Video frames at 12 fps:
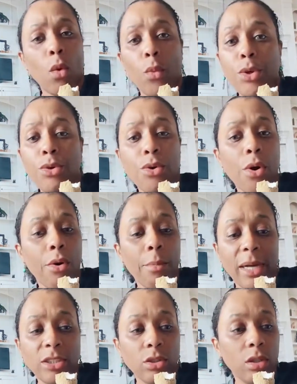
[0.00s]
when you go on
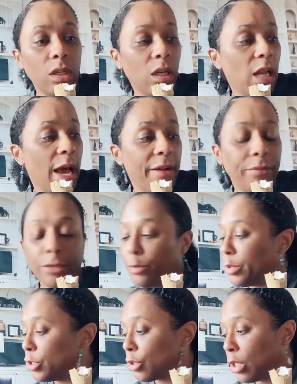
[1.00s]
about your little life, when
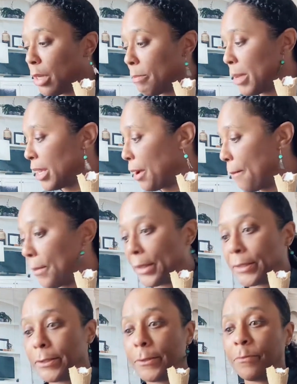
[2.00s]
you put your little makeup
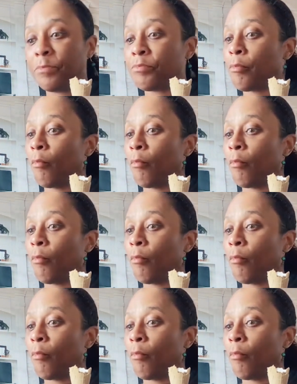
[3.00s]
on